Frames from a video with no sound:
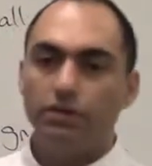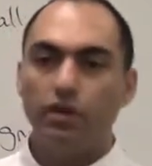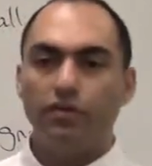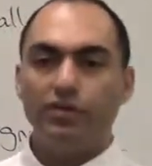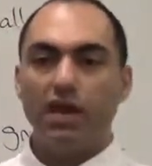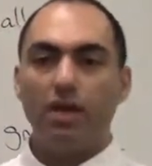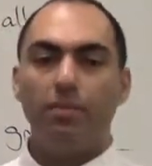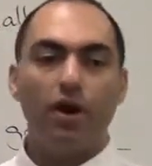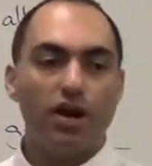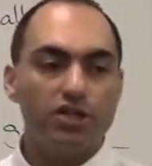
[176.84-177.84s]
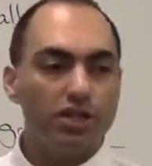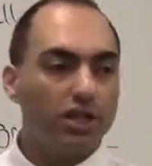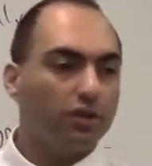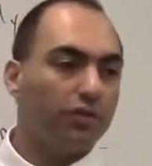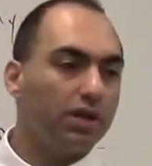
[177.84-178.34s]
So if you say I
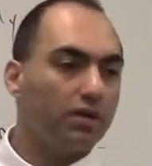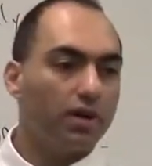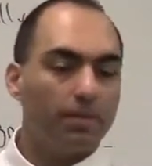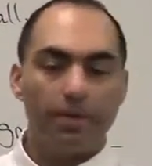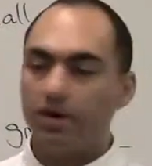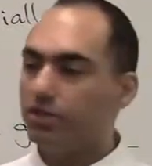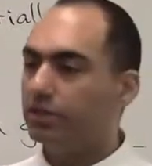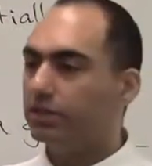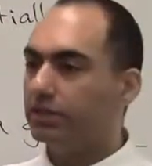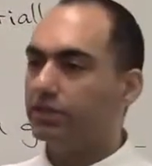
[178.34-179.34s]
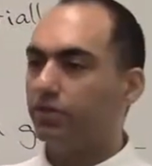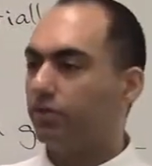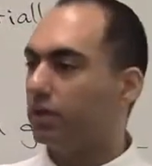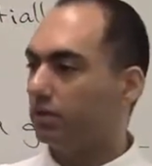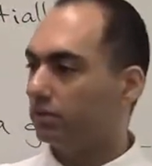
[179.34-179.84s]
partially agree or I partially
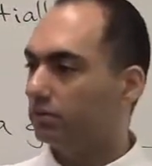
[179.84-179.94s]
disagree,